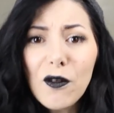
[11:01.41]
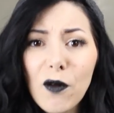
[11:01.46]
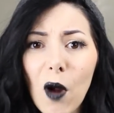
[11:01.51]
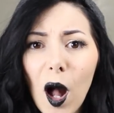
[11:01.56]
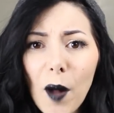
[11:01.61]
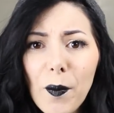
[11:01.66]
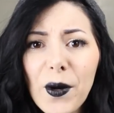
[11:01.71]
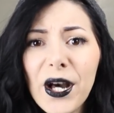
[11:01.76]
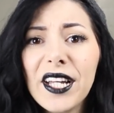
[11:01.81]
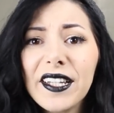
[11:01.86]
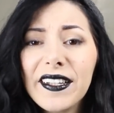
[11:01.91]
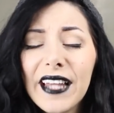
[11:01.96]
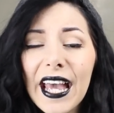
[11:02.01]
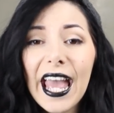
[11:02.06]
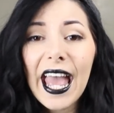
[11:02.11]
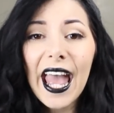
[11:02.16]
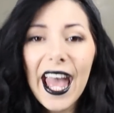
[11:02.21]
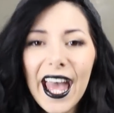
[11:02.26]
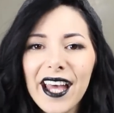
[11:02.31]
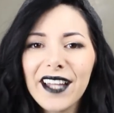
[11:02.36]
robot,
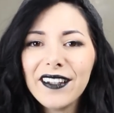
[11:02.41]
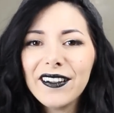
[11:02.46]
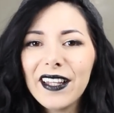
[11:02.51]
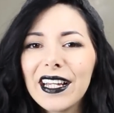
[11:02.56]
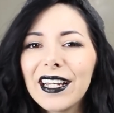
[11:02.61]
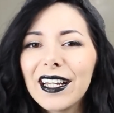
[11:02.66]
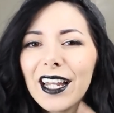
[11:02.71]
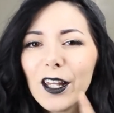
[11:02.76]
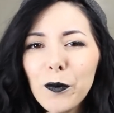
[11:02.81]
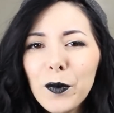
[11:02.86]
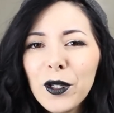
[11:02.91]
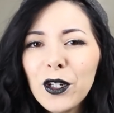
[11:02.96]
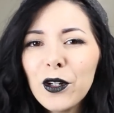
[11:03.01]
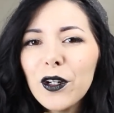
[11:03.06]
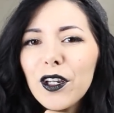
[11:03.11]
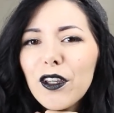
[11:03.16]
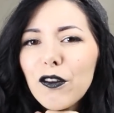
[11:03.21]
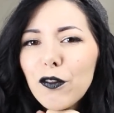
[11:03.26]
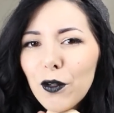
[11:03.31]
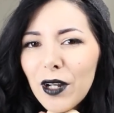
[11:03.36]
and let me
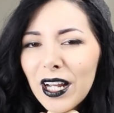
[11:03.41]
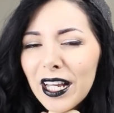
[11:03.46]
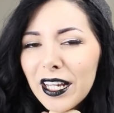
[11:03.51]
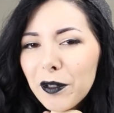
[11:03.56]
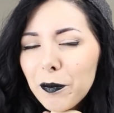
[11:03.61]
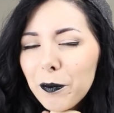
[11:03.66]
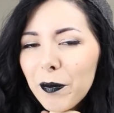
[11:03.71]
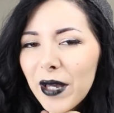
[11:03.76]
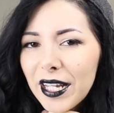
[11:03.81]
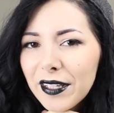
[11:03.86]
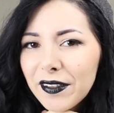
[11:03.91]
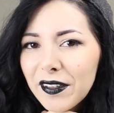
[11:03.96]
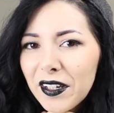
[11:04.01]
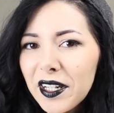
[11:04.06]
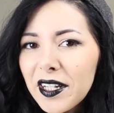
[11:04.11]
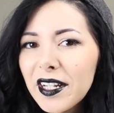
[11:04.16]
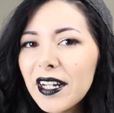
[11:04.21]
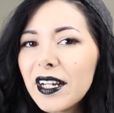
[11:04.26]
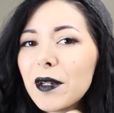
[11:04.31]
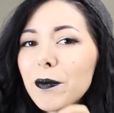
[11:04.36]
know if you like
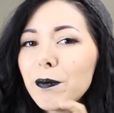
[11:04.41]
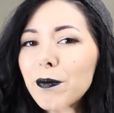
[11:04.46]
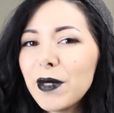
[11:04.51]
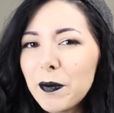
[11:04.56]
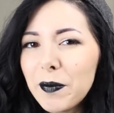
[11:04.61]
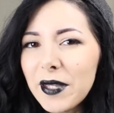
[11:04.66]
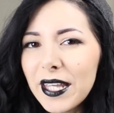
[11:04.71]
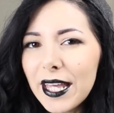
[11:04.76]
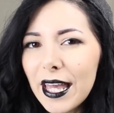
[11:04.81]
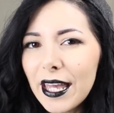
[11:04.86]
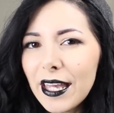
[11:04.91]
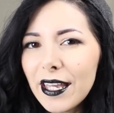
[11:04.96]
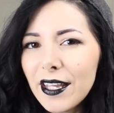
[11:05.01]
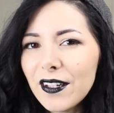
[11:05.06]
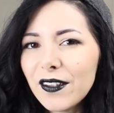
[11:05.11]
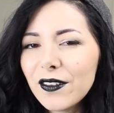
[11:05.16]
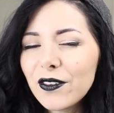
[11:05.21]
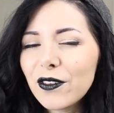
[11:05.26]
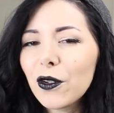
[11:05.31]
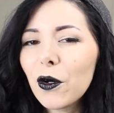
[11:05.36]
better
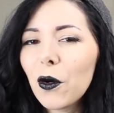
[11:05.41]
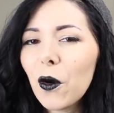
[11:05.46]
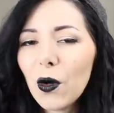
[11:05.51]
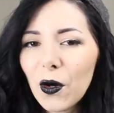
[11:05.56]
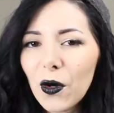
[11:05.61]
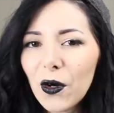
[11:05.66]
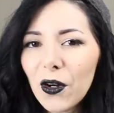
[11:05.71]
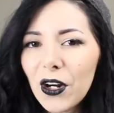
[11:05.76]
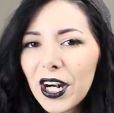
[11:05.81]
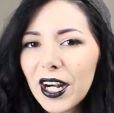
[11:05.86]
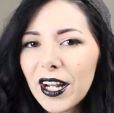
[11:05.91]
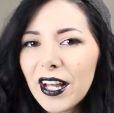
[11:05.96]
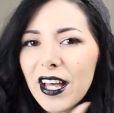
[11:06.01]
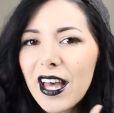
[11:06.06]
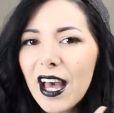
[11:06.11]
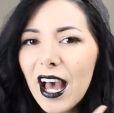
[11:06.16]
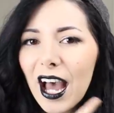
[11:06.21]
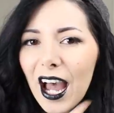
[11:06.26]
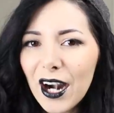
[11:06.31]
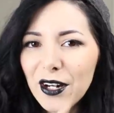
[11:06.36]
BB-8 or
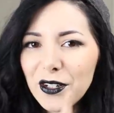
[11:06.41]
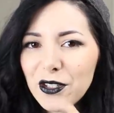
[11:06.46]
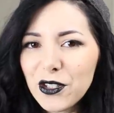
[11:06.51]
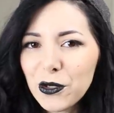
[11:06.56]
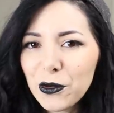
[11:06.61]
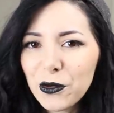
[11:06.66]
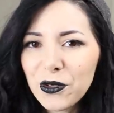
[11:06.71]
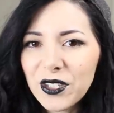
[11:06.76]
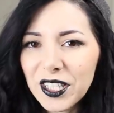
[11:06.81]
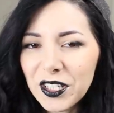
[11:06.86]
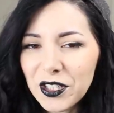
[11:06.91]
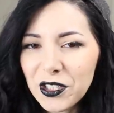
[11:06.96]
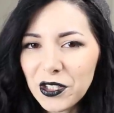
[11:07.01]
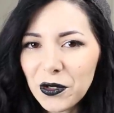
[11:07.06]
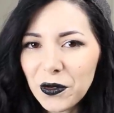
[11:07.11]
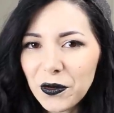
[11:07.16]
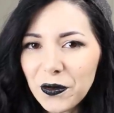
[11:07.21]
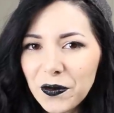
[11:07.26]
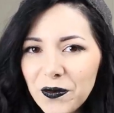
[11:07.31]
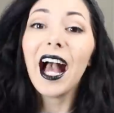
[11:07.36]

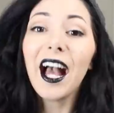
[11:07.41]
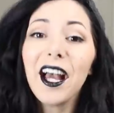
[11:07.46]
R2-D2.